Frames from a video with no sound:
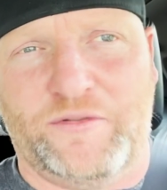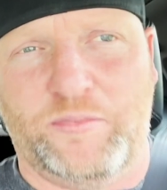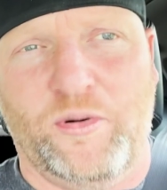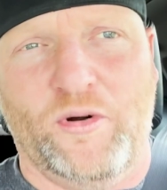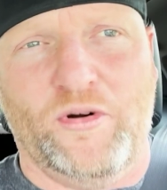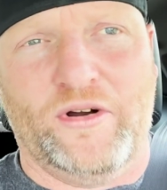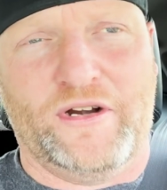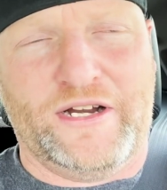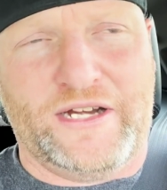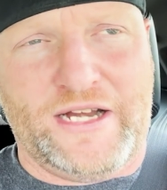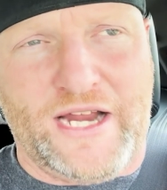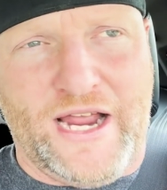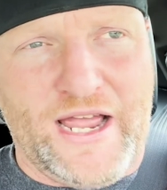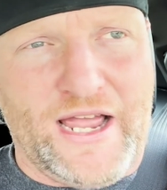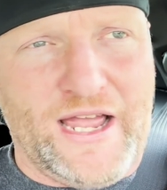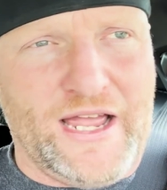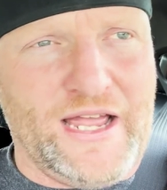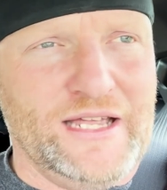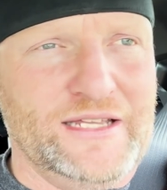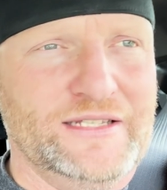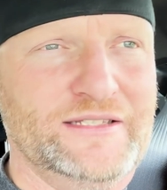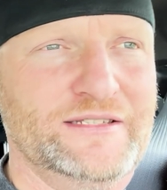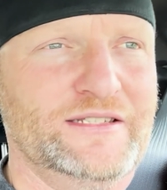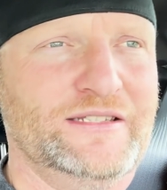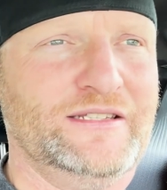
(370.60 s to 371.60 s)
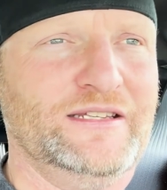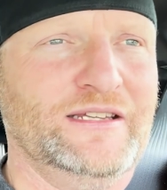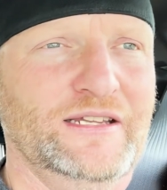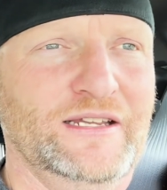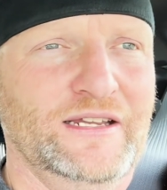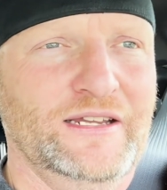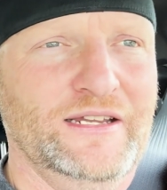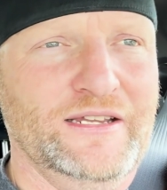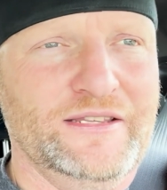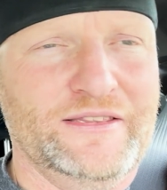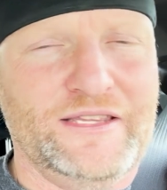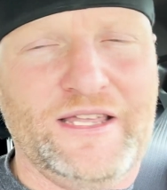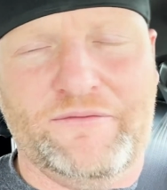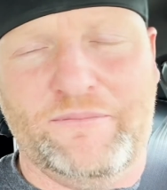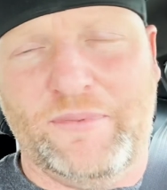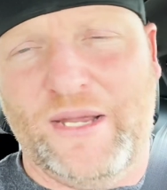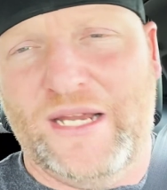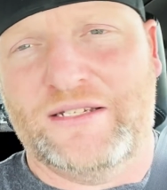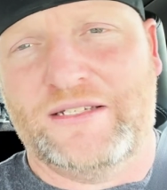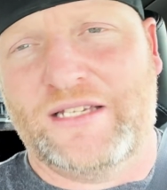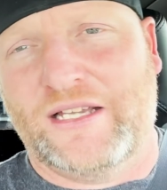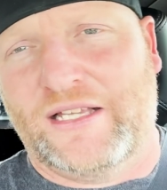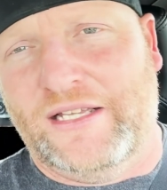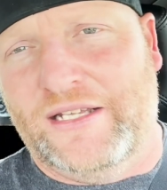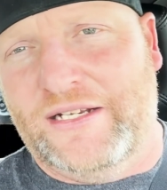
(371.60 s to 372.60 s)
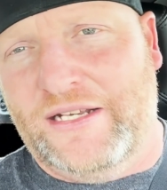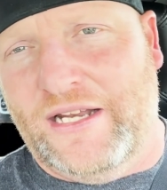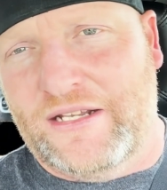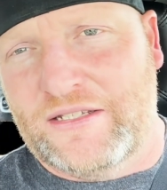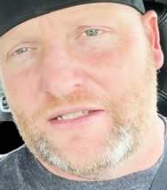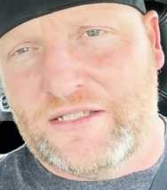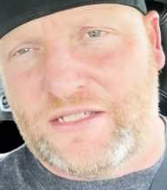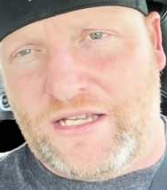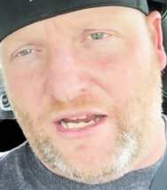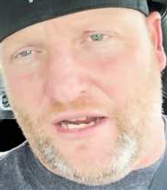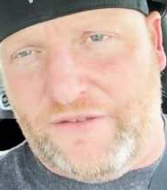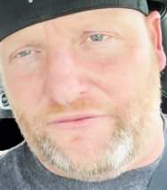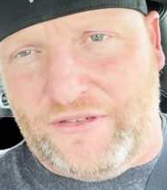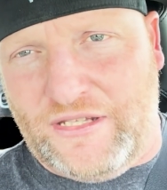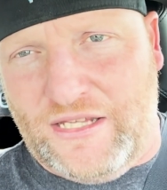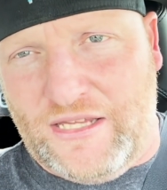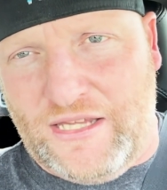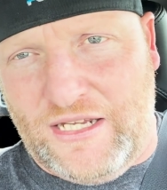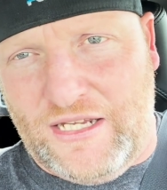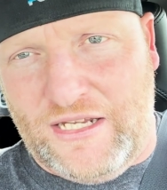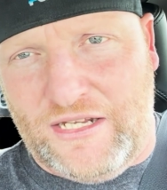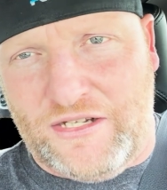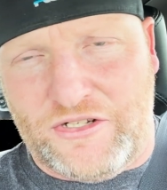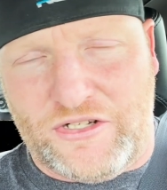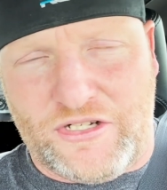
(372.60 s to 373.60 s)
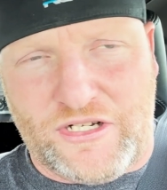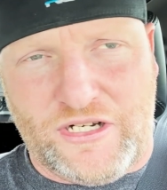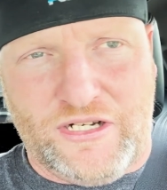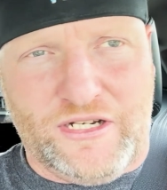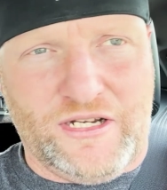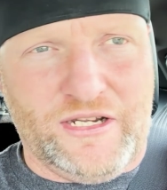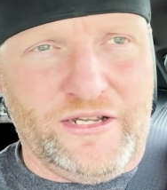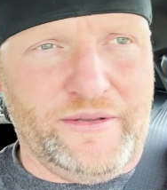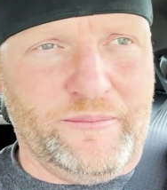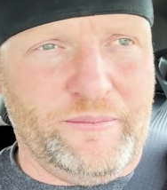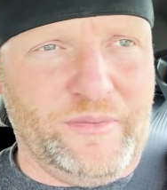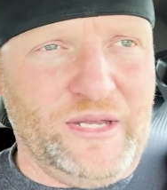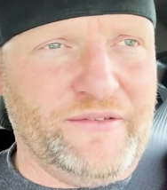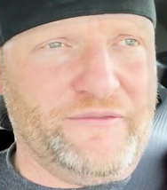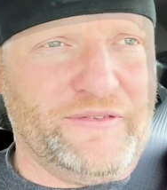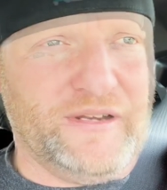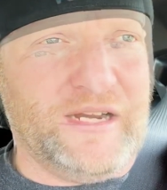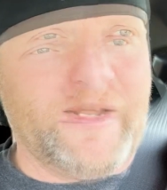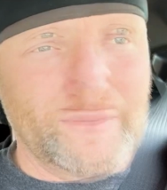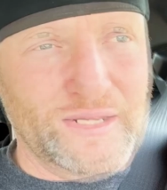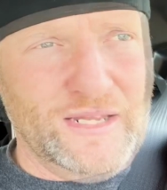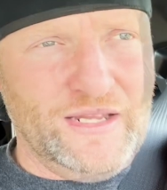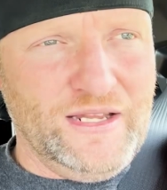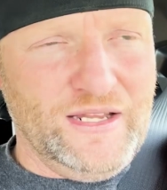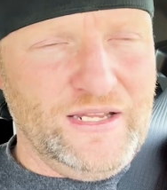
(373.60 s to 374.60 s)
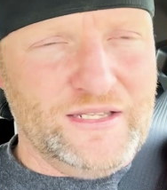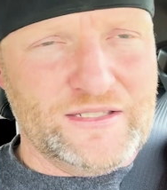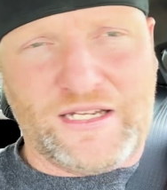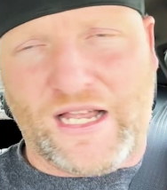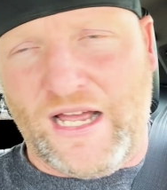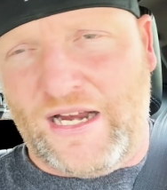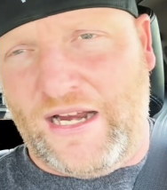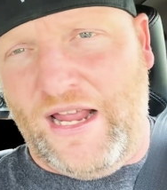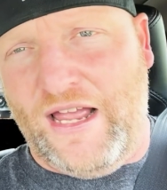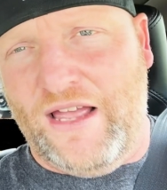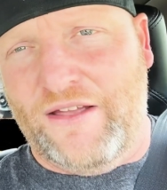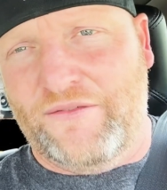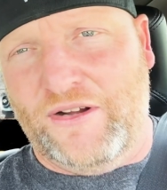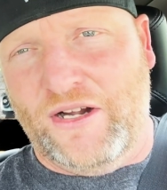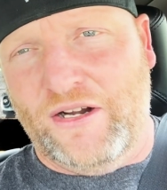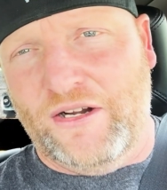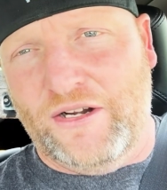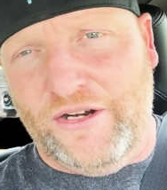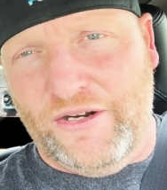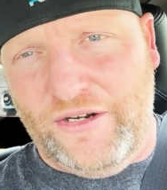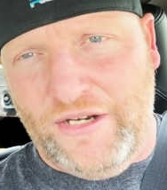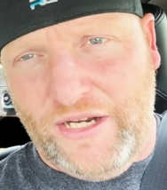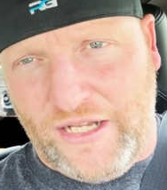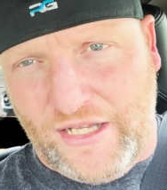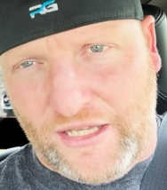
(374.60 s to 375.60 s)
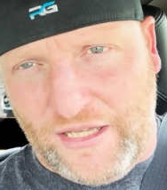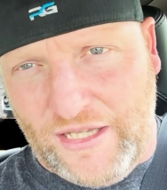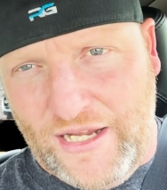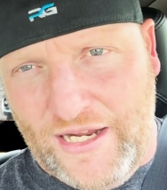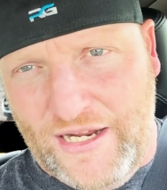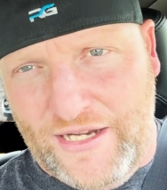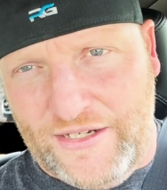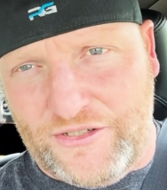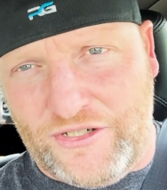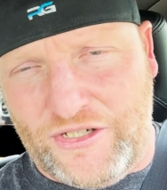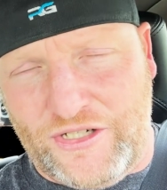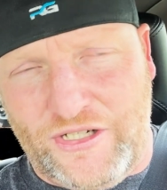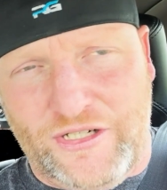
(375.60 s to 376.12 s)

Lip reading: ported heads. They've basically done stuff to the engine to beef it up. It's got a heavier duty clutch.